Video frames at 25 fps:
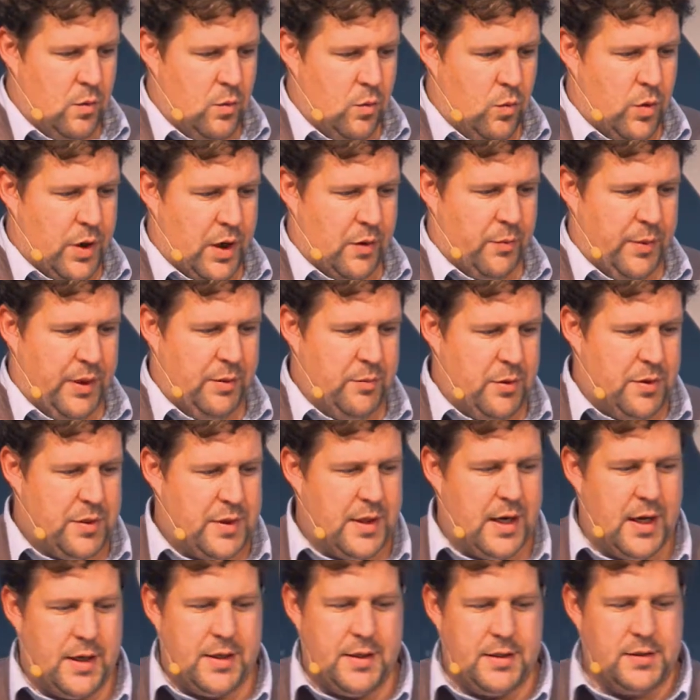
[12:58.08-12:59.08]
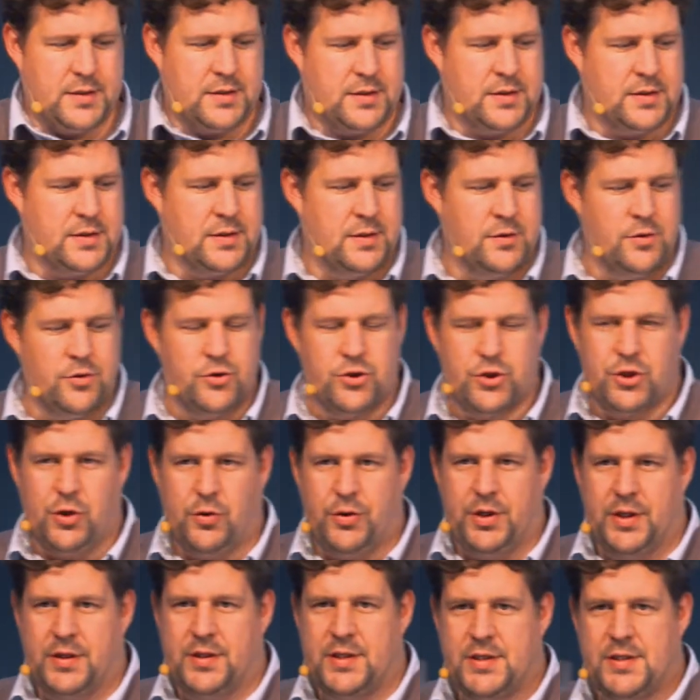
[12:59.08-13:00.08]
What I mean with that is
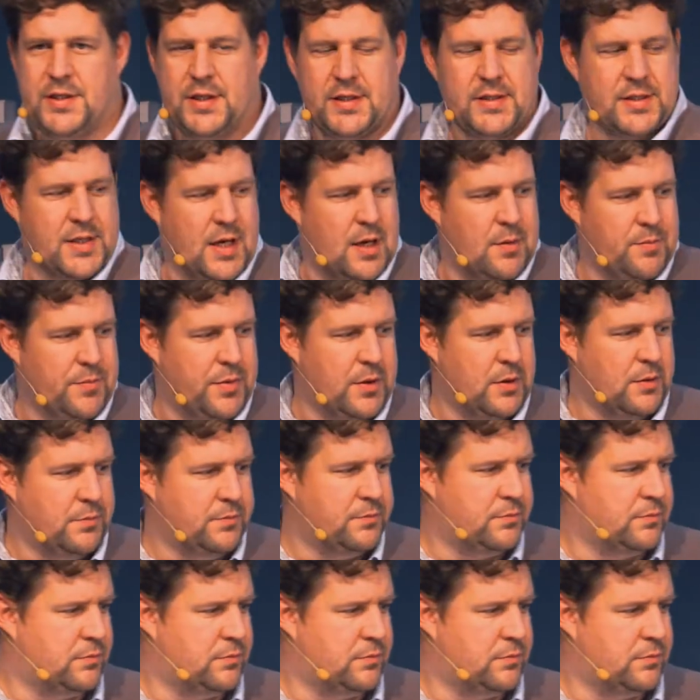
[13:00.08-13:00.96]
shown in this example.